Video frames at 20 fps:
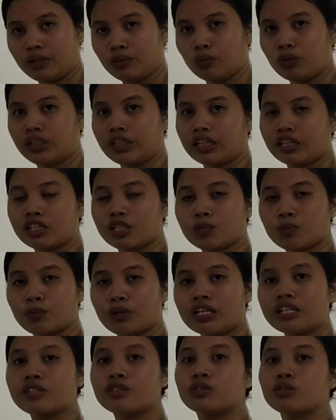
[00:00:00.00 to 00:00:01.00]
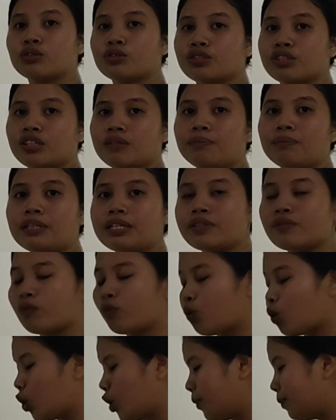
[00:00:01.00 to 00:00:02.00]
when expressed to simplest
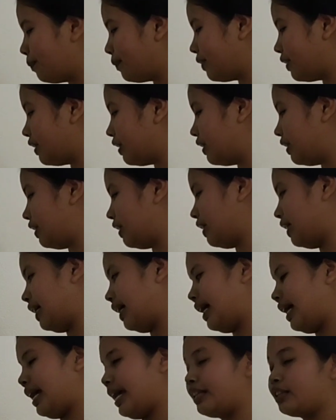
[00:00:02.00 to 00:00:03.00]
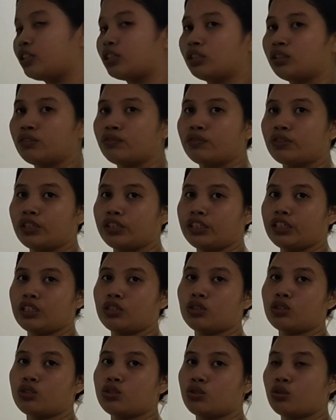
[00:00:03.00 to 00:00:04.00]
form and convert
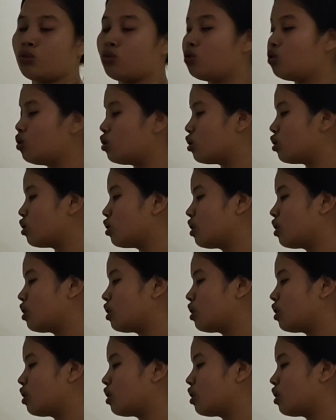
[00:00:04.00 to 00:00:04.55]
into